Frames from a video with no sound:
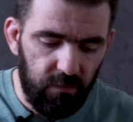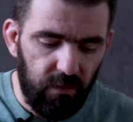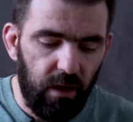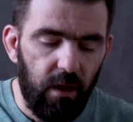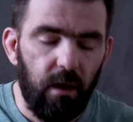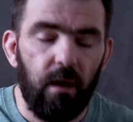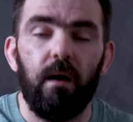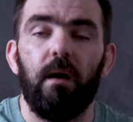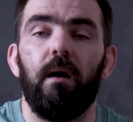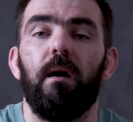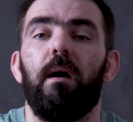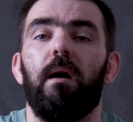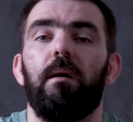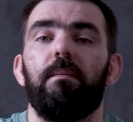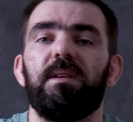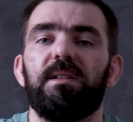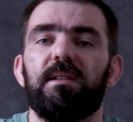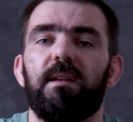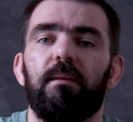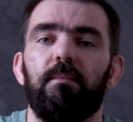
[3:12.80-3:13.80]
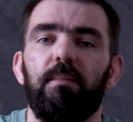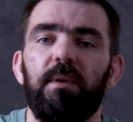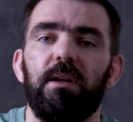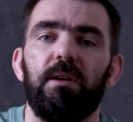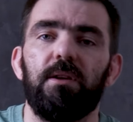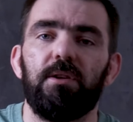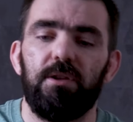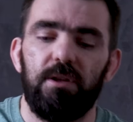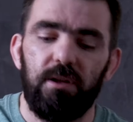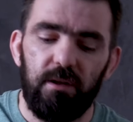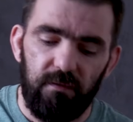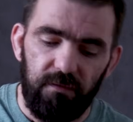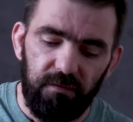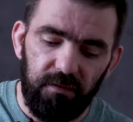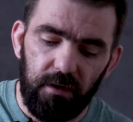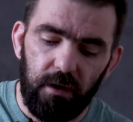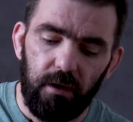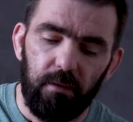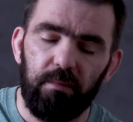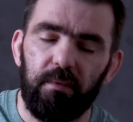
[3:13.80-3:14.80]
puree for 1 to
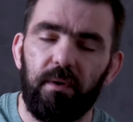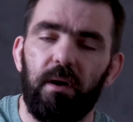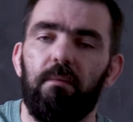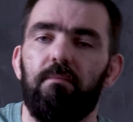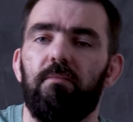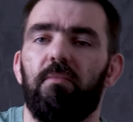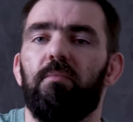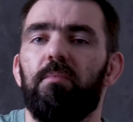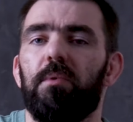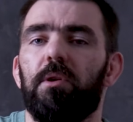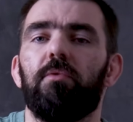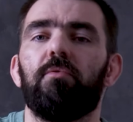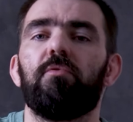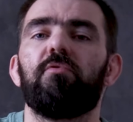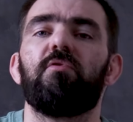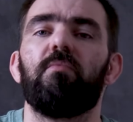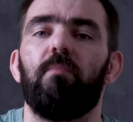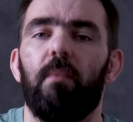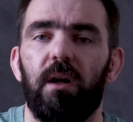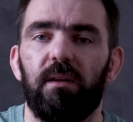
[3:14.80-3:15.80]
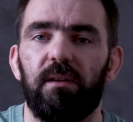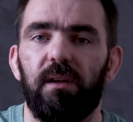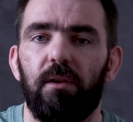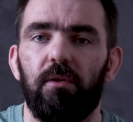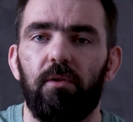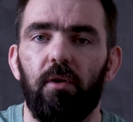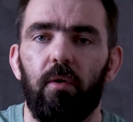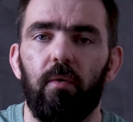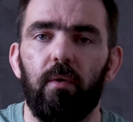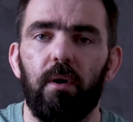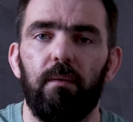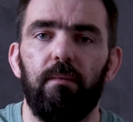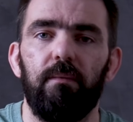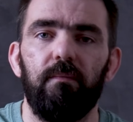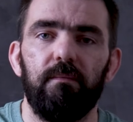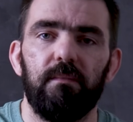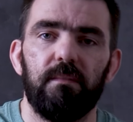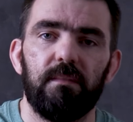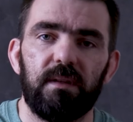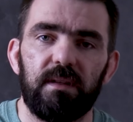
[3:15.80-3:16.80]
2 minutes so the pectin
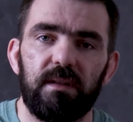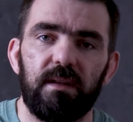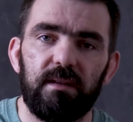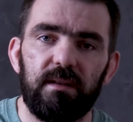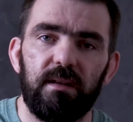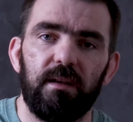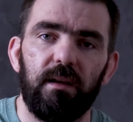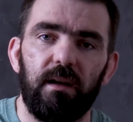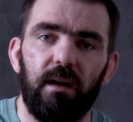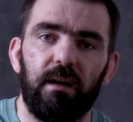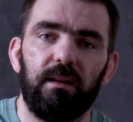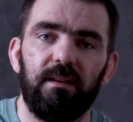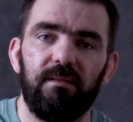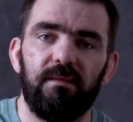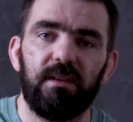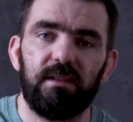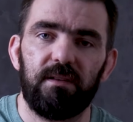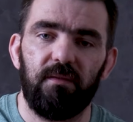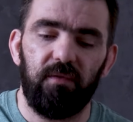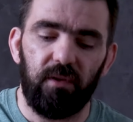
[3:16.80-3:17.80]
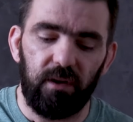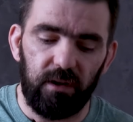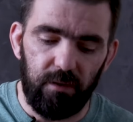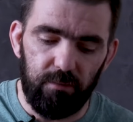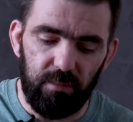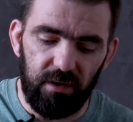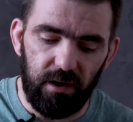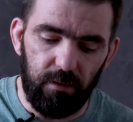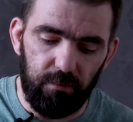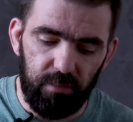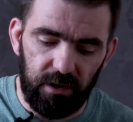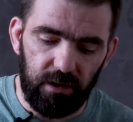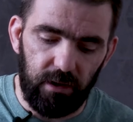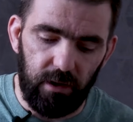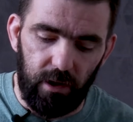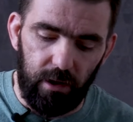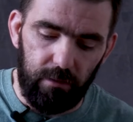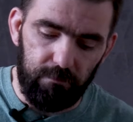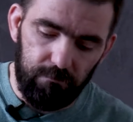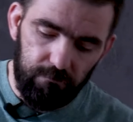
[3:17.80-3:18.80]
activates and the
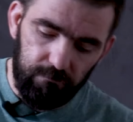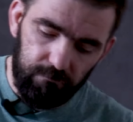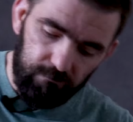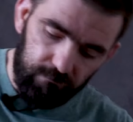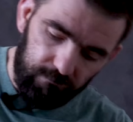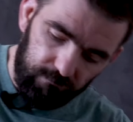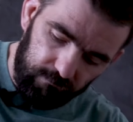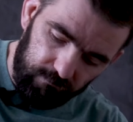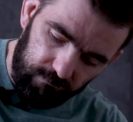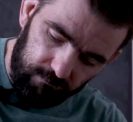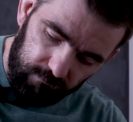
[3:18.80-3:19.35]
sauce thickens.